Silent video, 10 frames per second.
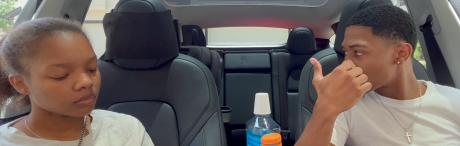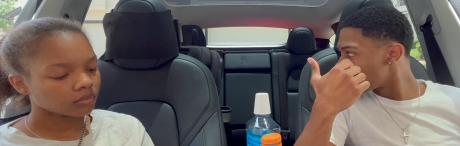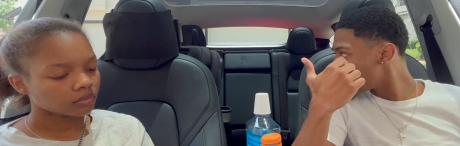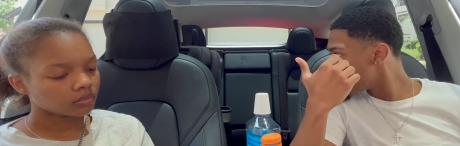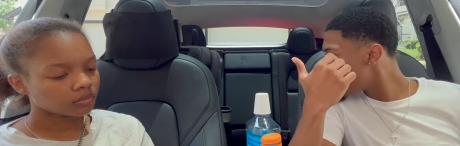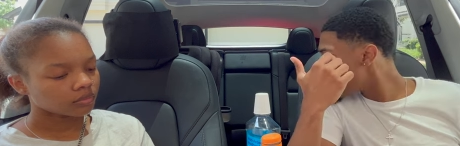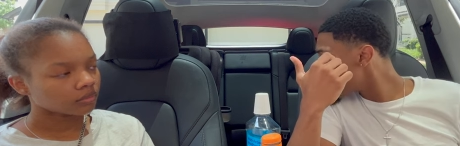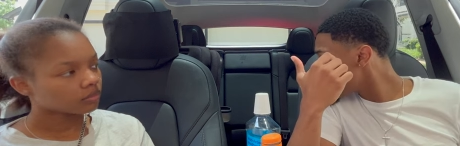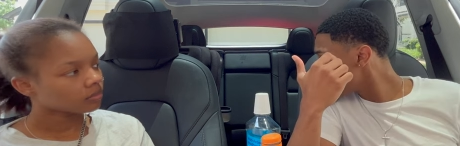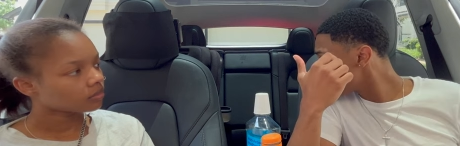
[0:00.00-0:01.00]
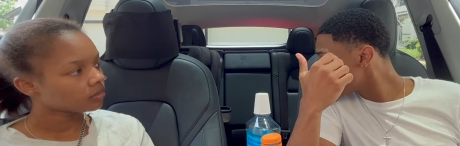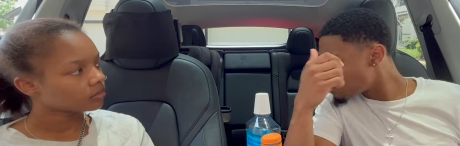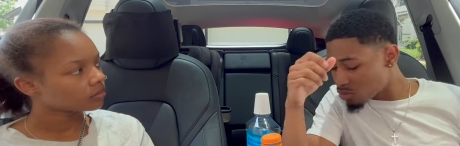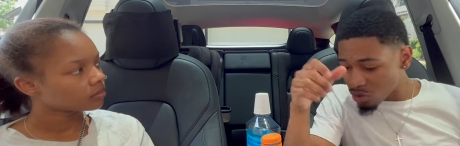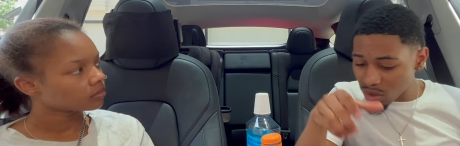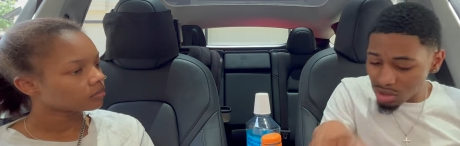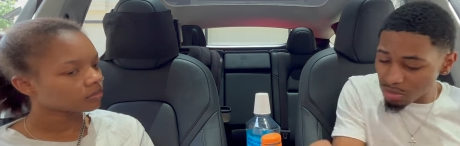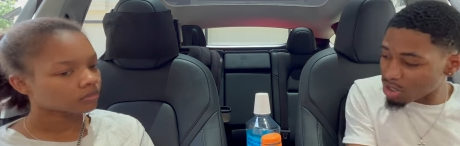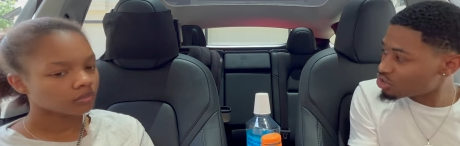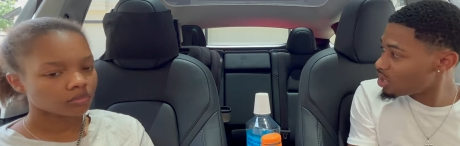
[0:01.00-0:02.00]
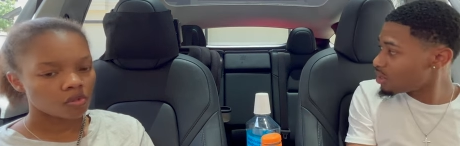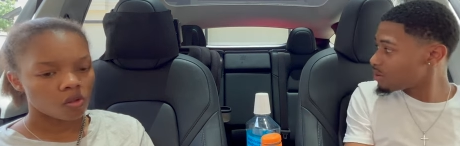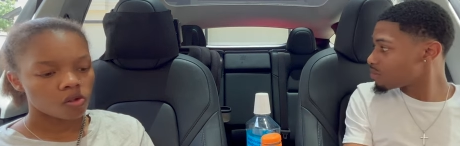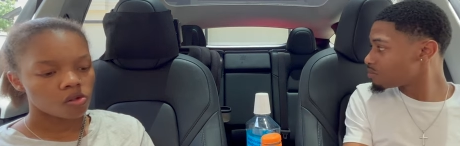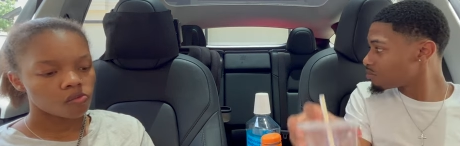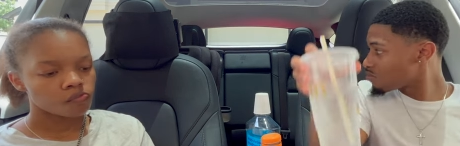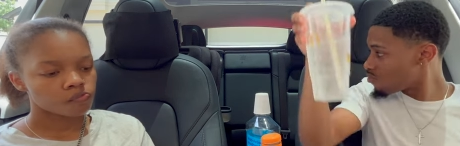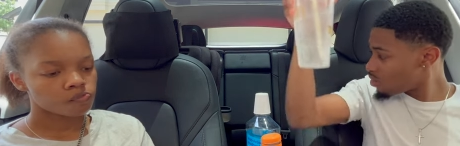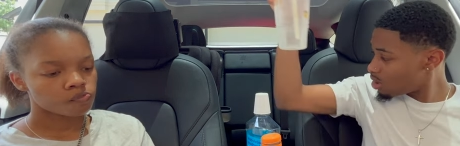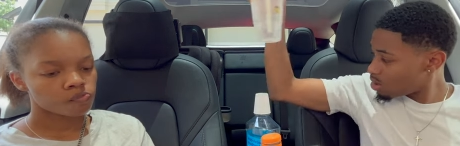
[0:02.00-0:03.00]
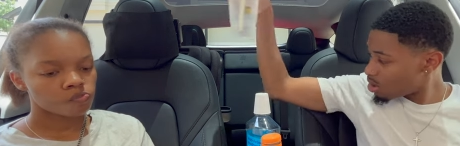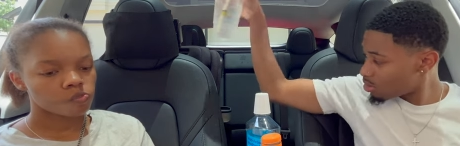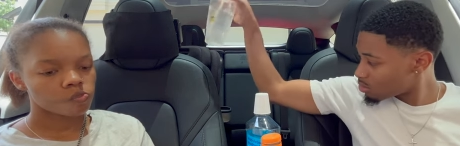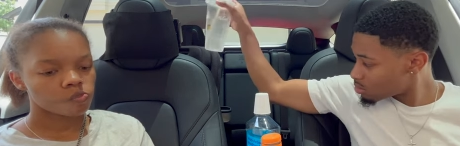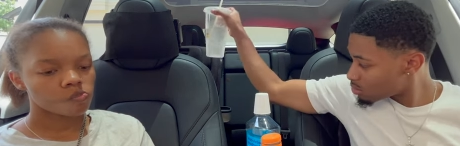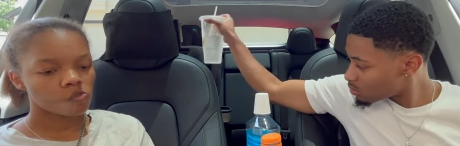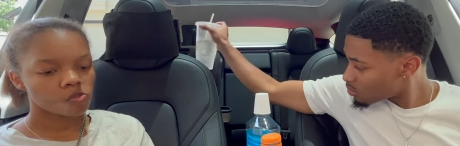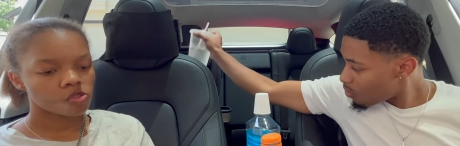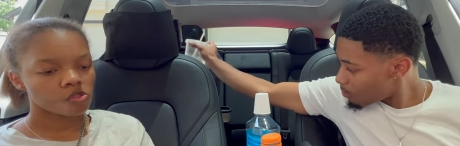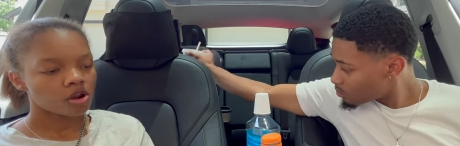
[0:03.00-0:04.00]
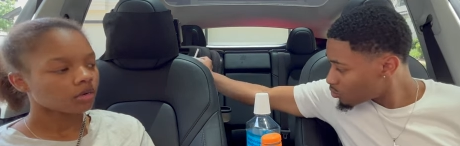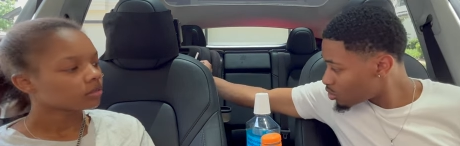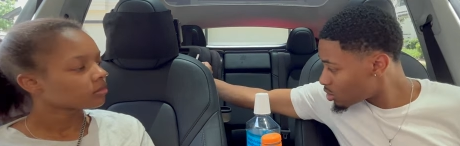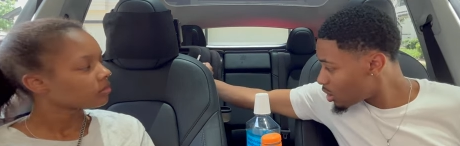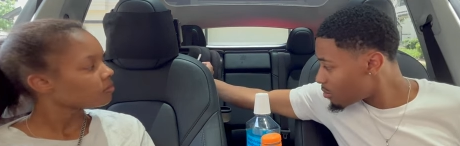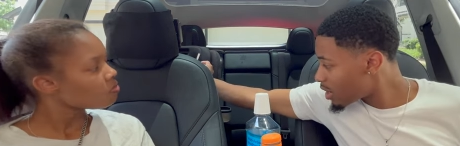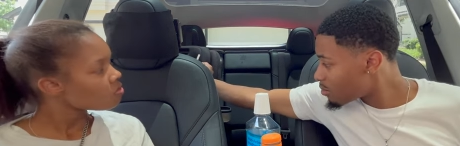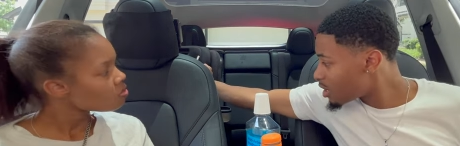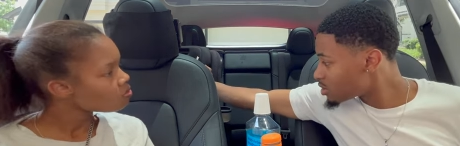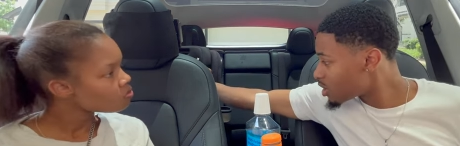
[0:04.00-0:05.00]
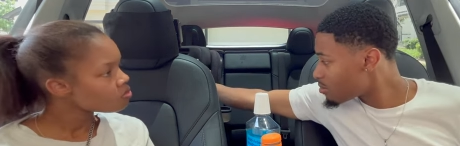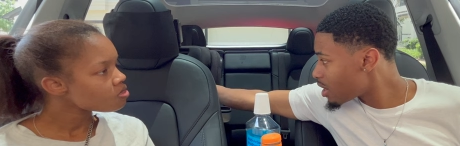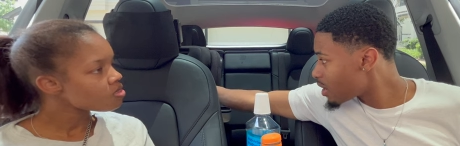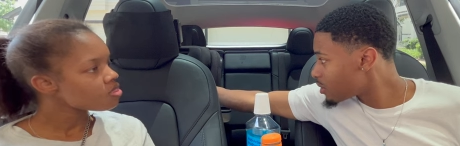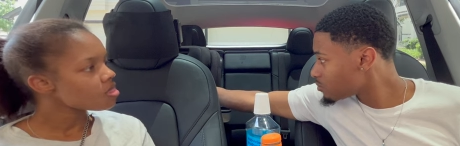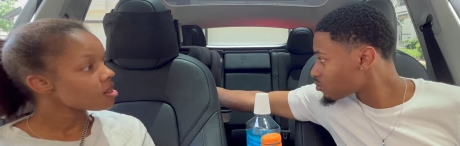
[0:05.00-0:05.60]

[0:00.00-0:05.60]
Speaker 1: You good, buddy? You want some more drink? Here you go. You shouldn't have made my son mad.